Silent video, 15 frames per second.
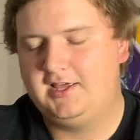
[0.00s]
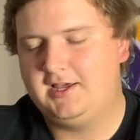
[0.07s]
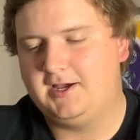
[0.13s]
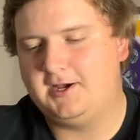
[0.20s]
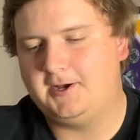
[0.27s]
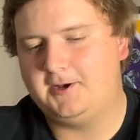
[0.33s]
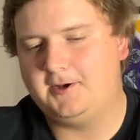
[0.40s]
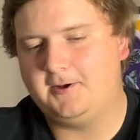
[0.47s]

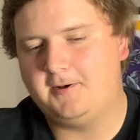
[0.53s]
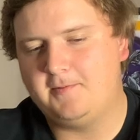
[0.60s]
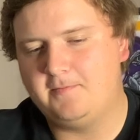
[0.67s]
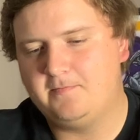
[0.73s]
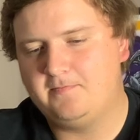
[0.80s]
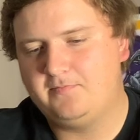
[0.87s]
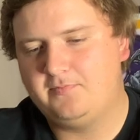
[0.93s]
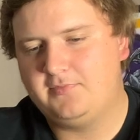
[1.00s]

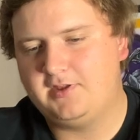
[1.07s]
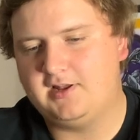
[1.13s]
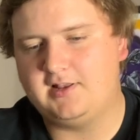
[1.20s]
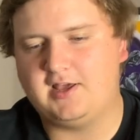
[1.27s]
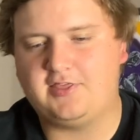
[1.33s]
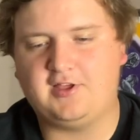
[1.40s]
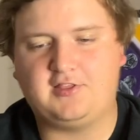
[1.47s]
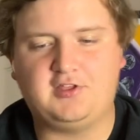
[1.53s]
And I
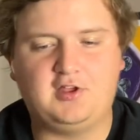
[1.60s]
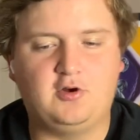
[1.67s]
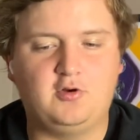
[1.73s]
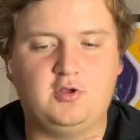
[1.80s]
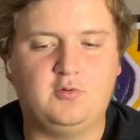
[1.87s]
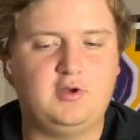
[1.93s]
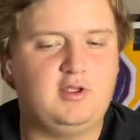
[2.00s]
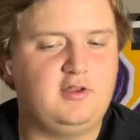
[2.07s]
think the only
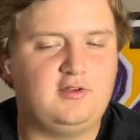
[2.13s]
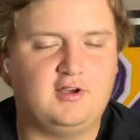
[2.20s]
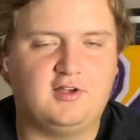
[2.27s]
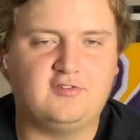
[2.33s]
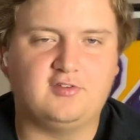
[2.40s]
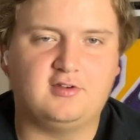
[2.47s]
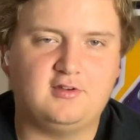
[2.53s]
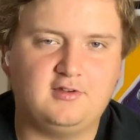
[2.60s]
way he
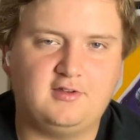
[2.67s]
doesn't